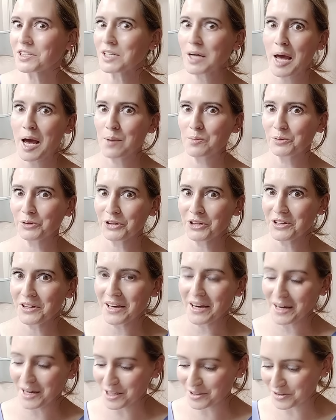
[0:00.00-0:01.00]
dabbled in
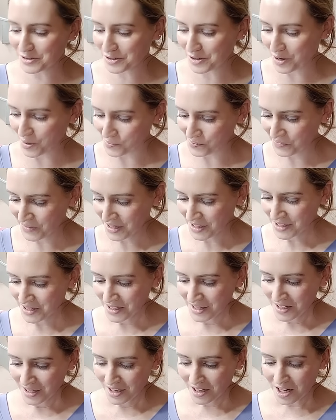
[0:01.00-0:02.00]
that. So
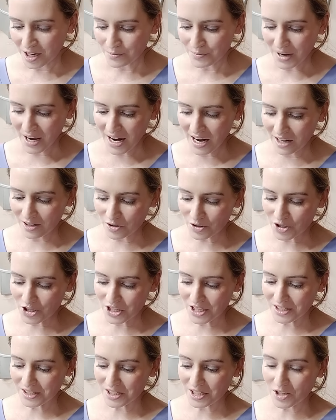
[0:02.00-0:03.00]
um,
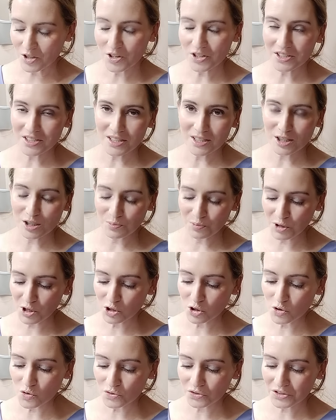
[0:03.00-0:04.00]
allergens, irritants,
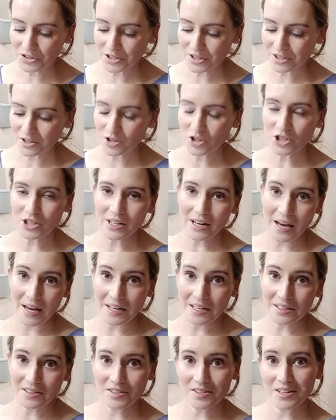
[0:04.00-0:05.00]
pollutants,
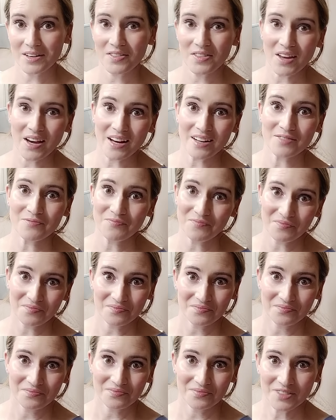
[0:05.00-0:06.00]
genetics, and then
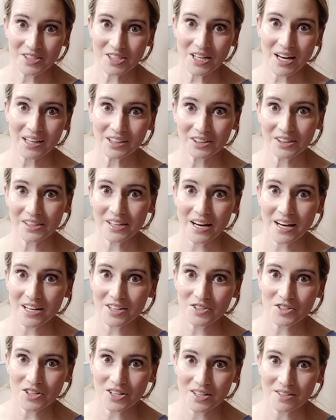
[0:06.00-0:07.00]
sadly
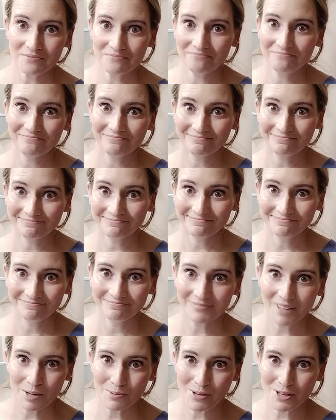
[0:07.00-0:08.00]
aging.
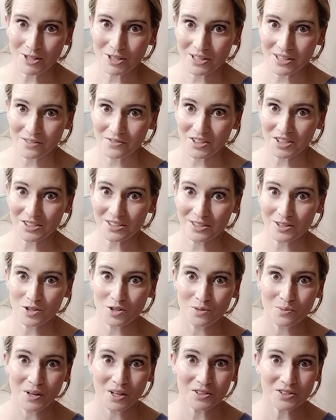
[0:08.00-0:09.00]
Not much any of us can do
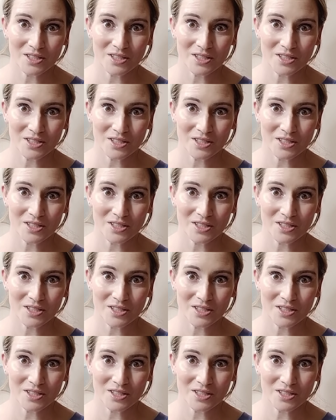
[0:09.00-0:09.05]
about